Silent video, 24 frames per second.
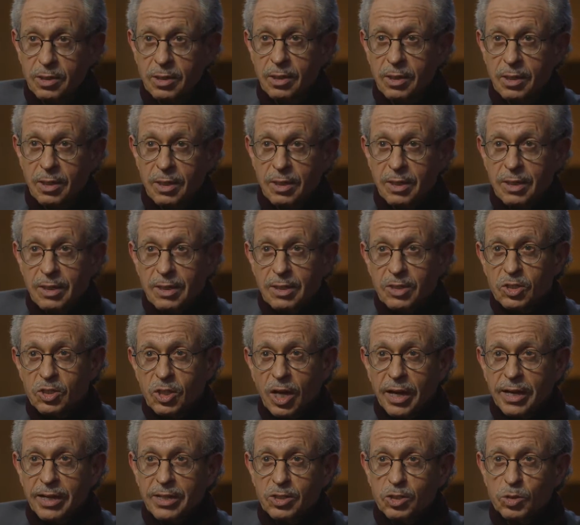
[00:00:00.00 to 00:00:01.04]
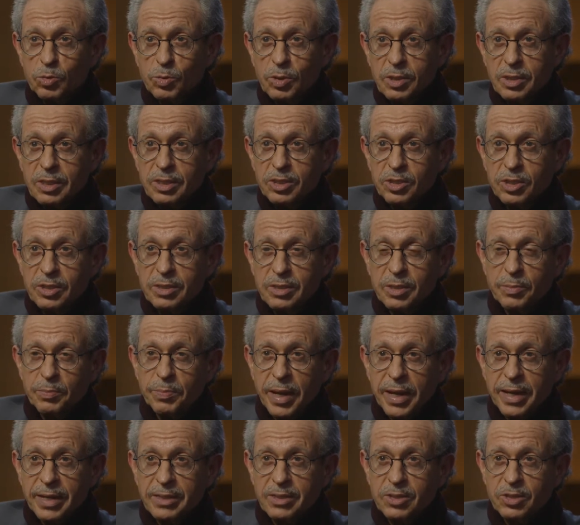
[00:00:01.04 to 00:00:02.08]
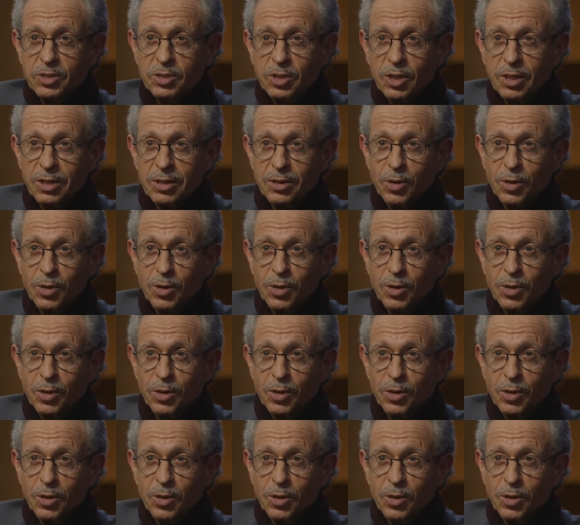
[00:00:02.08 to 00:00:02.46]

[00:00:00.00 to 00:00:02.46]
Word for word: the science religion debates uh,